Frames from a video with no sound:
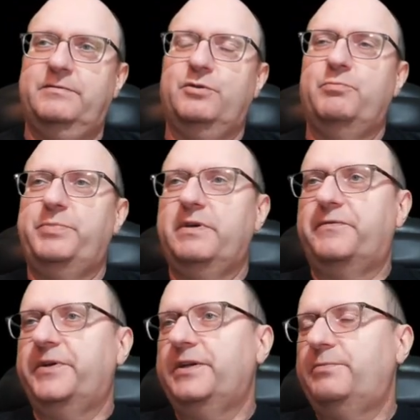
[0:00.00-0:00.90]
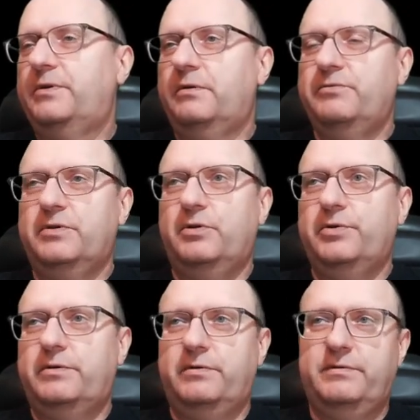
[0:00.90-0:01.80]
Don't be afraid, we don't go
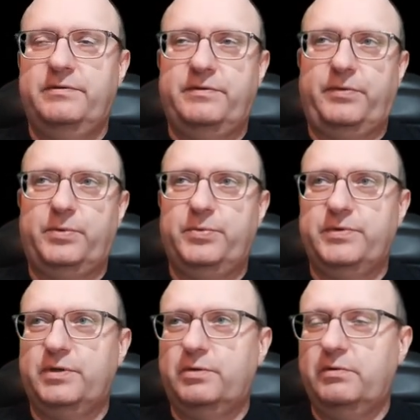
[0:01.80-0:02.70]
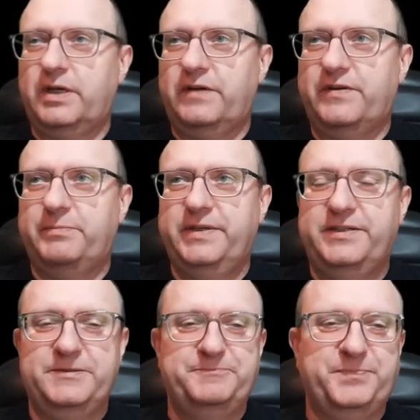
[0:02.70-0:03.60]
through the whole
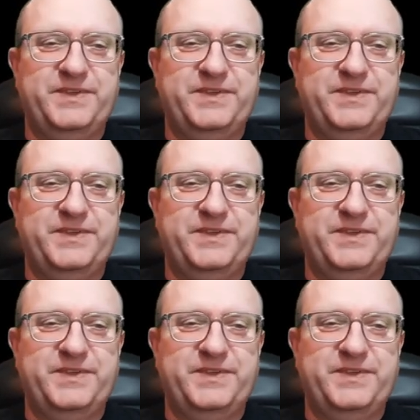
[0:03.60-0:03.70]
alphabet.